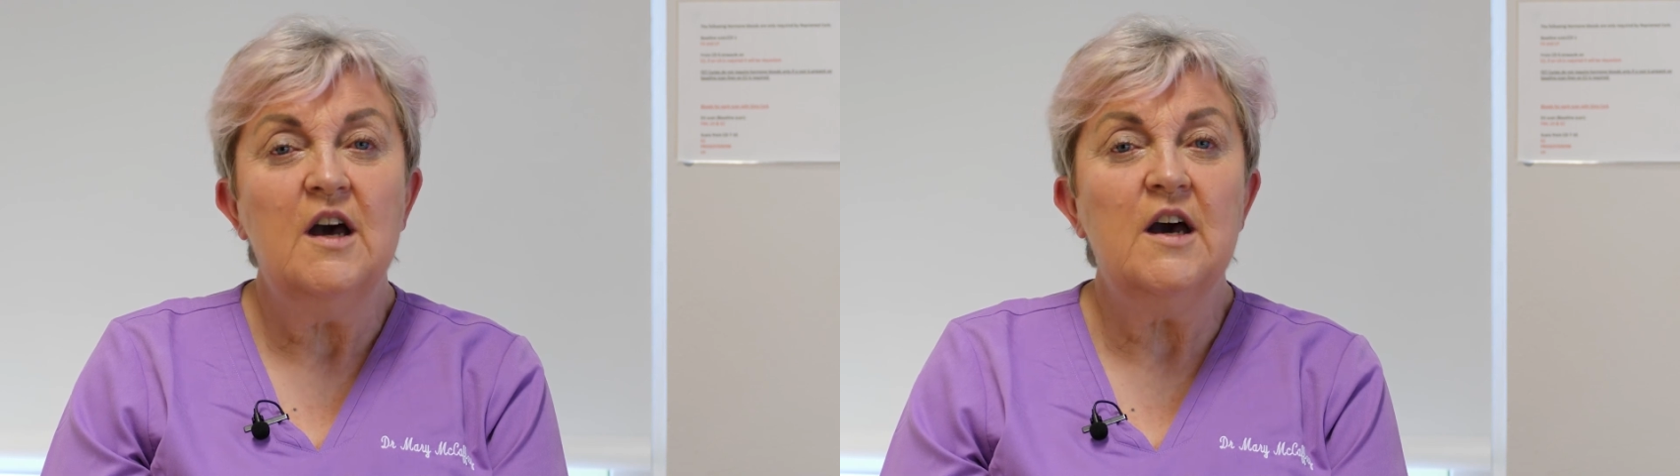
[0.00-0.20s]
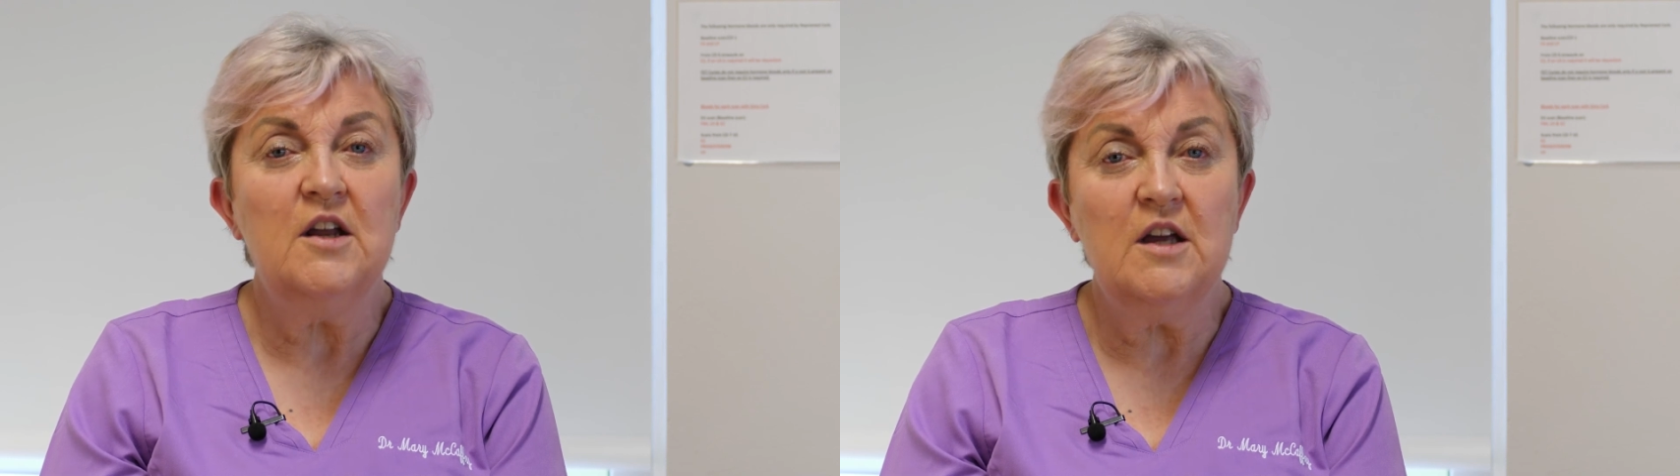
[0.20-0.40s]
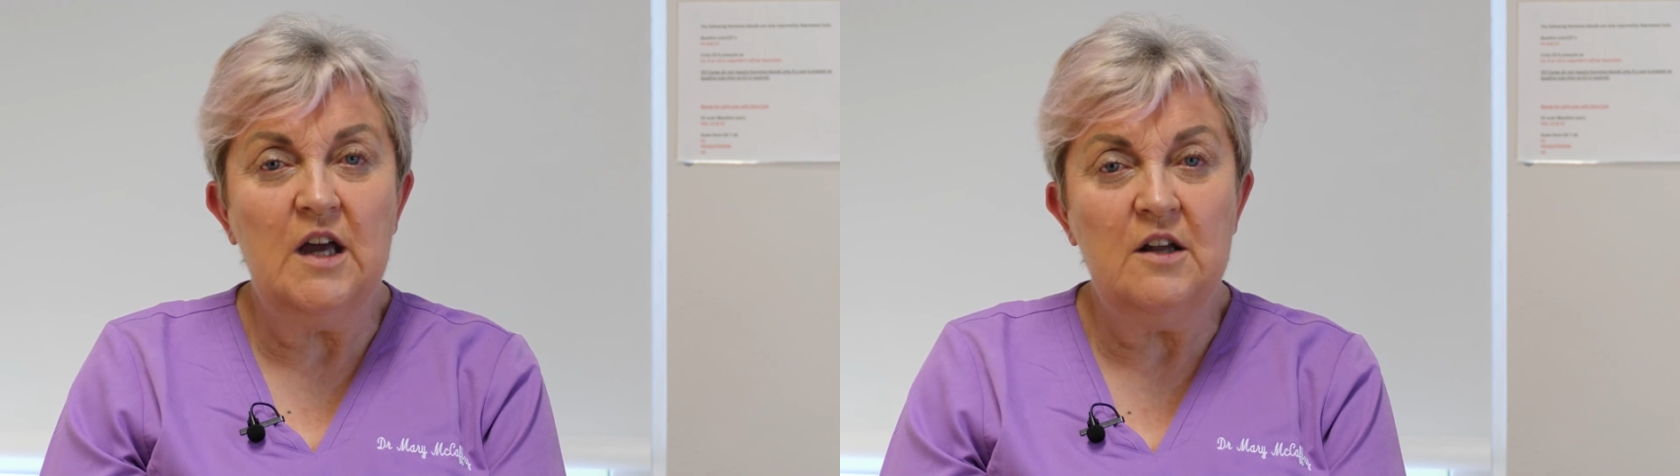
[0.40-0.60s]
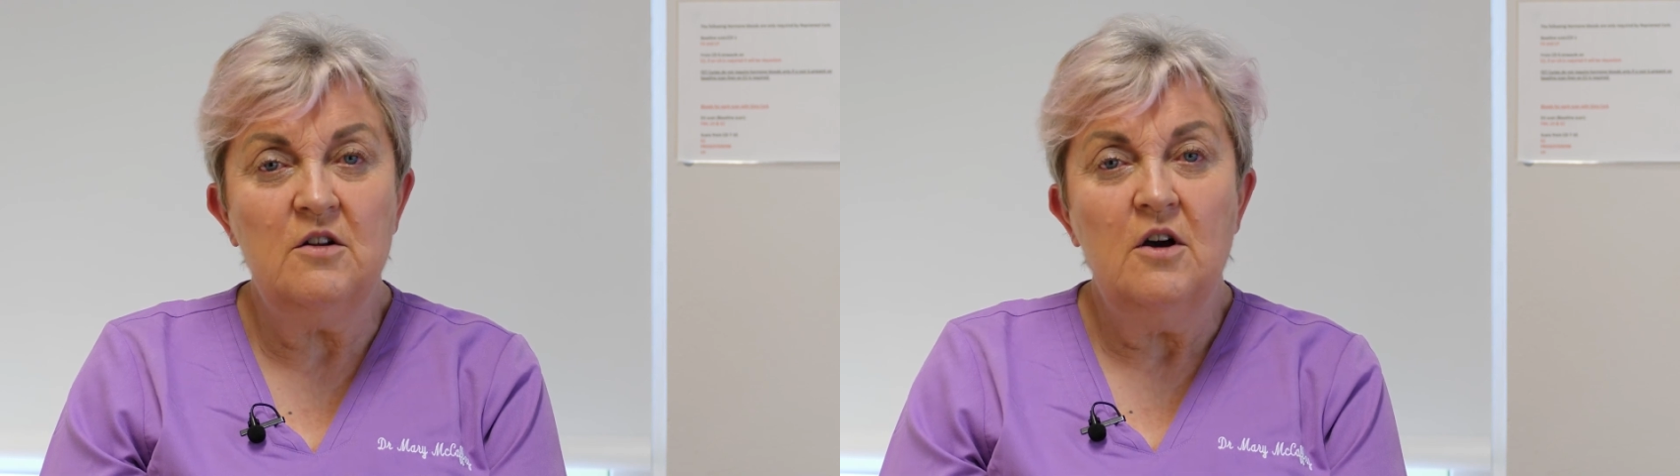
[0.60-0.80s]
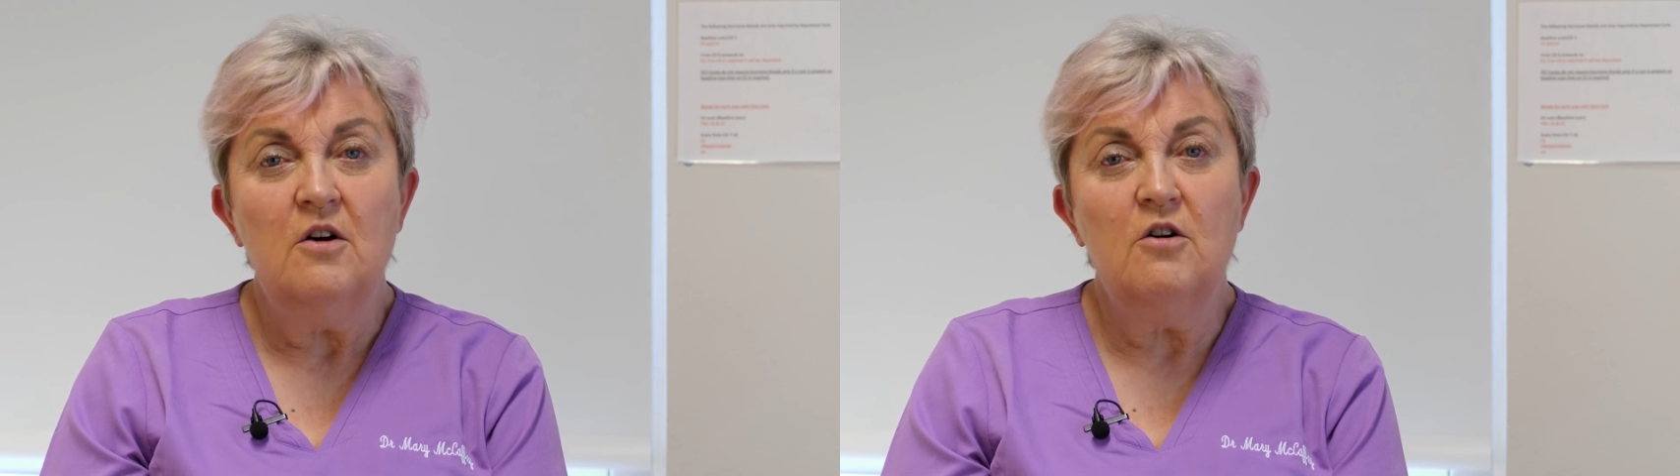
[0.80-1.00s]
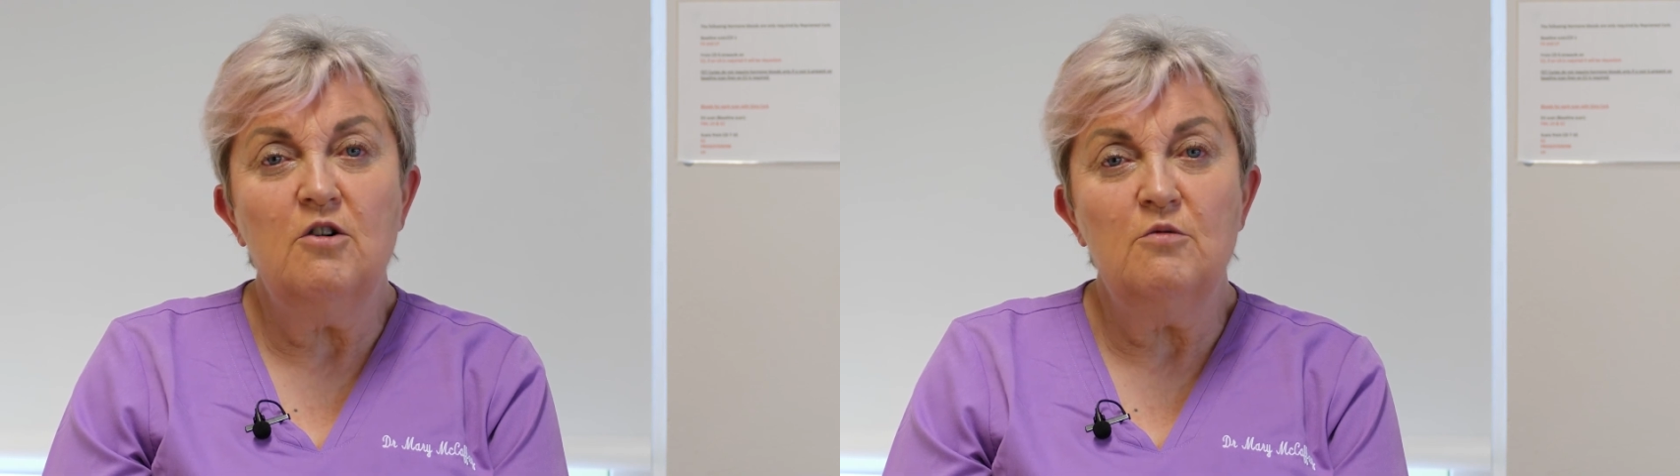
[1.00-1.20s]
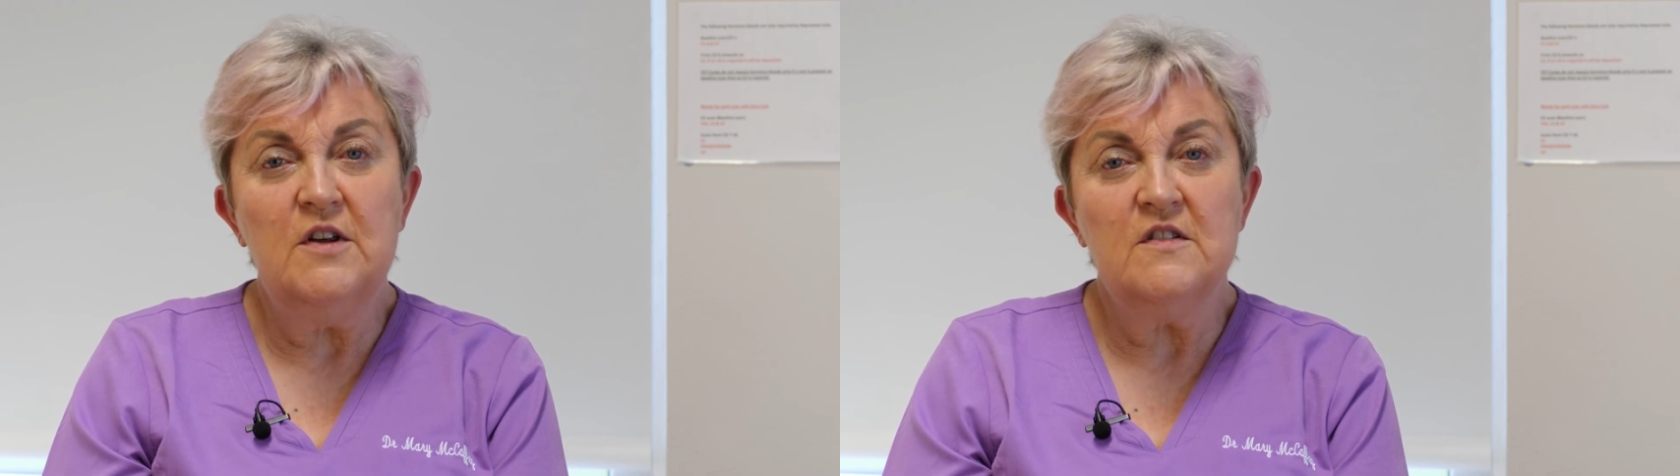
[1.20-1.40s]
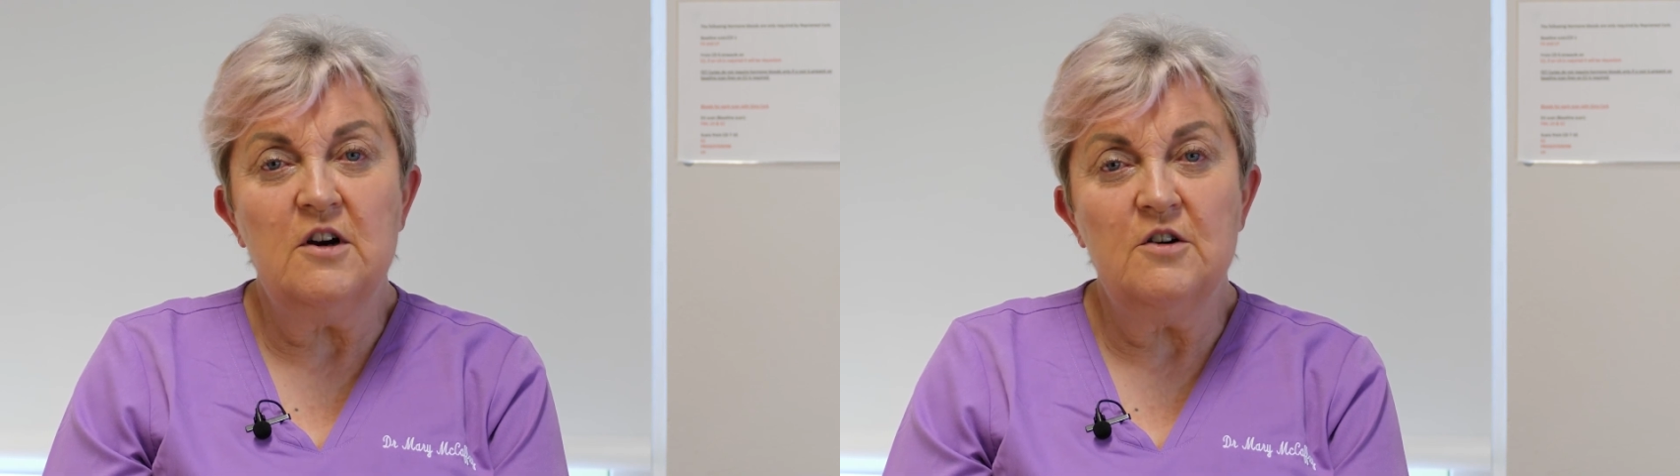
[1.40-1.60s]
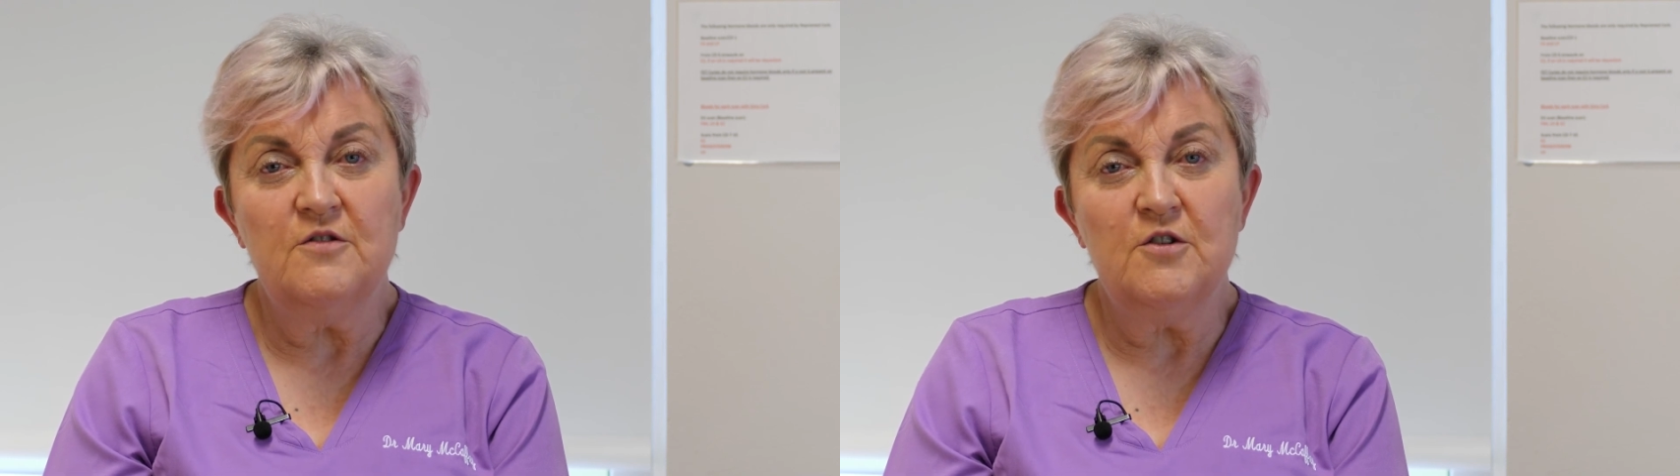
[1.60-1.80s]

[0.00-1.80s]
and again, always Ard